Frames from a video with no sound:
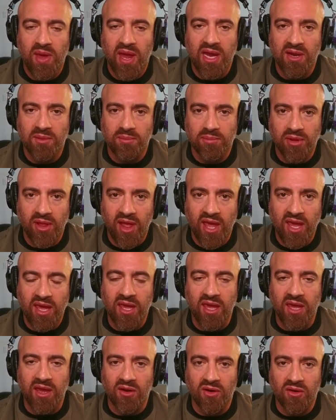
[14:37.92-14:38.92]
pay to play
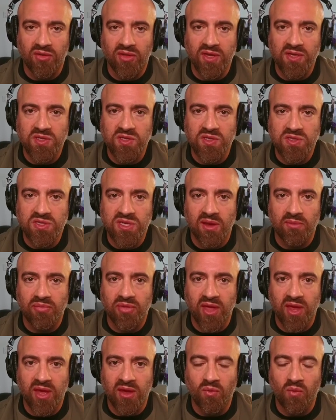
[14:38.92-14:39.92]
here. This is
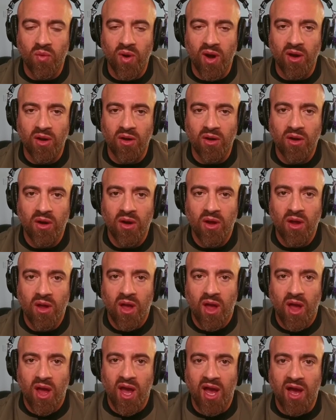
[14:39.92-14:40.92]
something where,
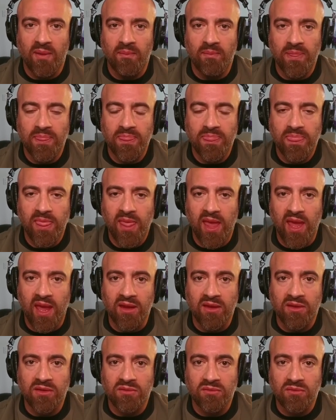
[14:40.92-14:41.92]

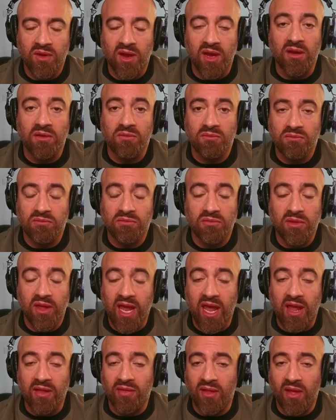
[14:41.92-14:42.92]
and
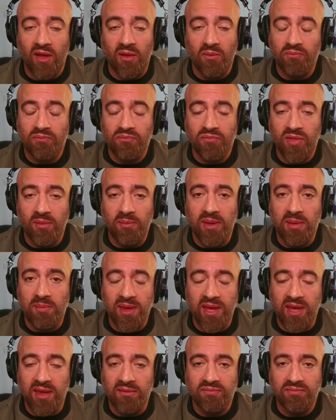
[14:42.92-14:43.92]
again, let me
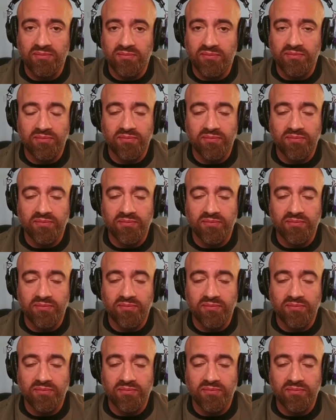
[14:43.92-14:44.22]
be